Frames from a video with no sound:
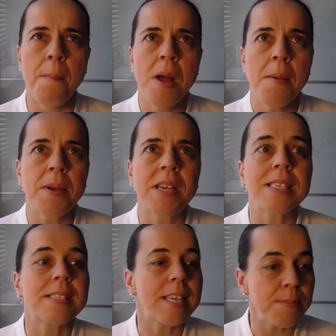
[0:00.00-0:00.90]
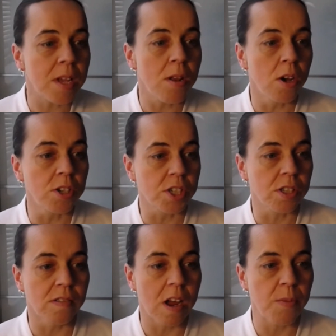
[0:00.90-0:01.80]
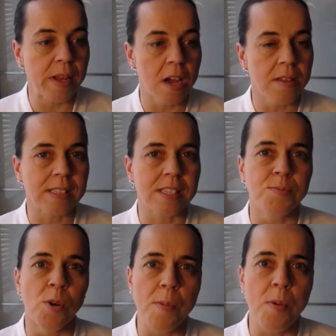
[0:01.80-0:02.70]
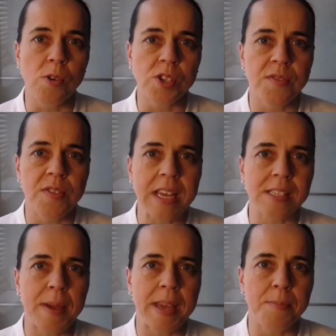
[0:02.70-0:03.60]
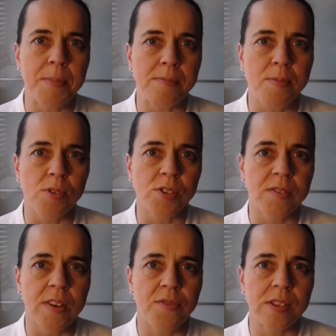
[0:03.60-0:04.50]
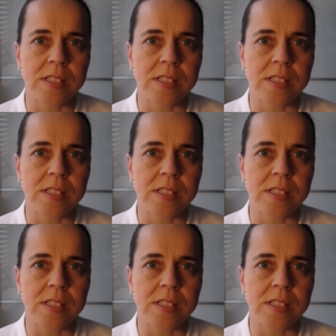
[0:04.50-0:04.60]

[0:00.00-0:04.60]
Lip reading: it seems so logical, right? We know there's a small proportion of things that make a big proportion of difference.